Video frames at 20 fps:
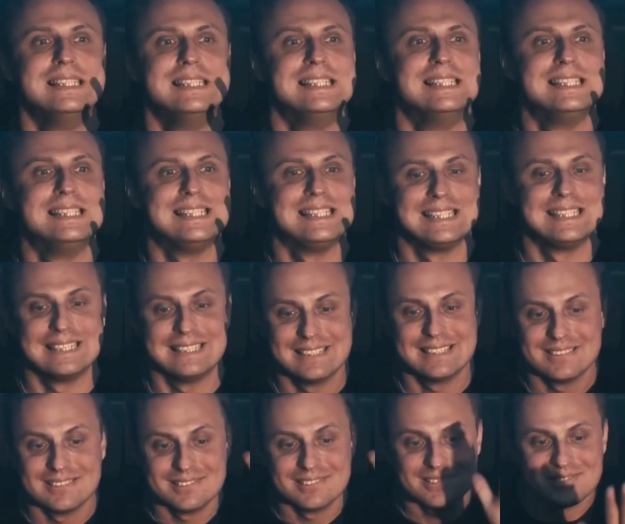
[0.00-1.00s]
in
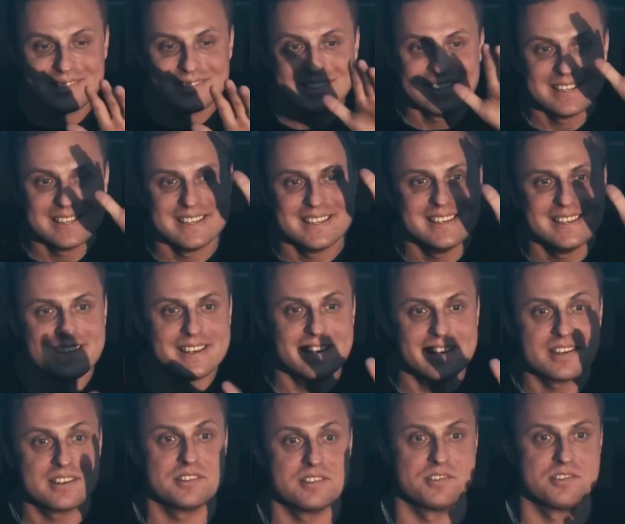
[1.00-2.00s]
their
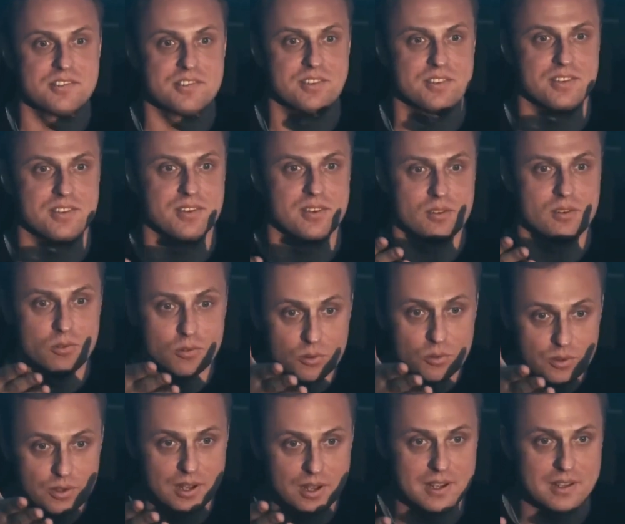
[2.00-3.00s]
personal experience,
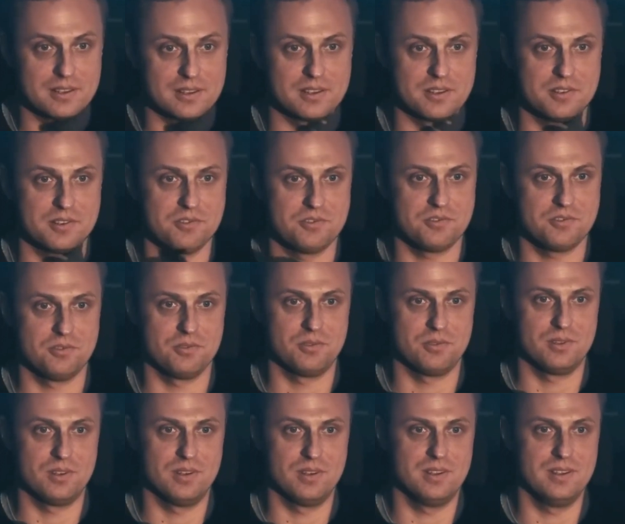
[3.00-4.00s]
life is like
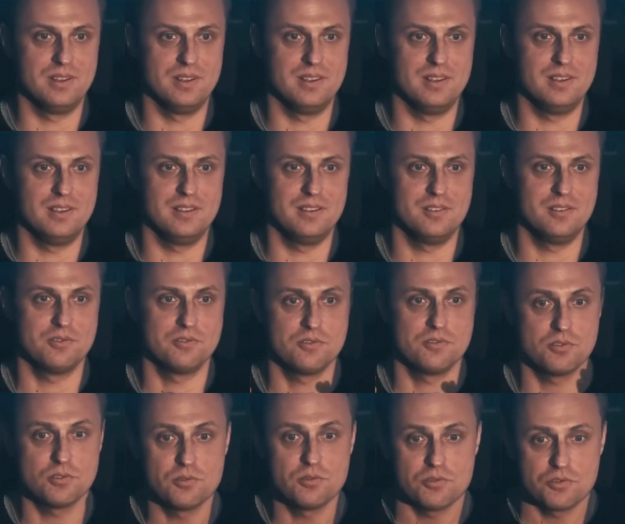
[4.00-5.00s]
me versus
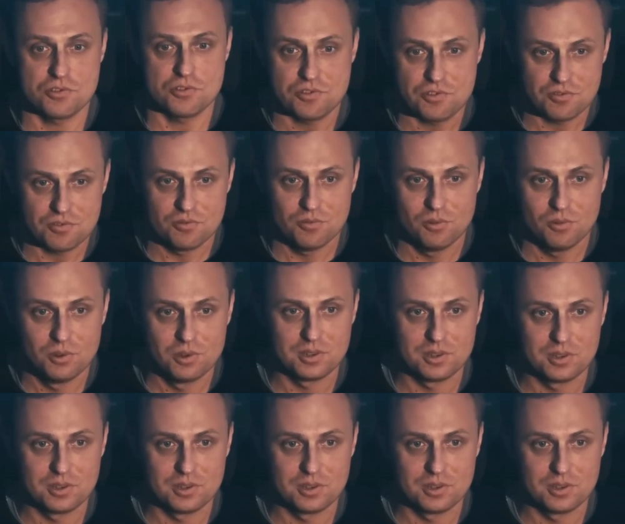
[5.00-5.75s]
the universe.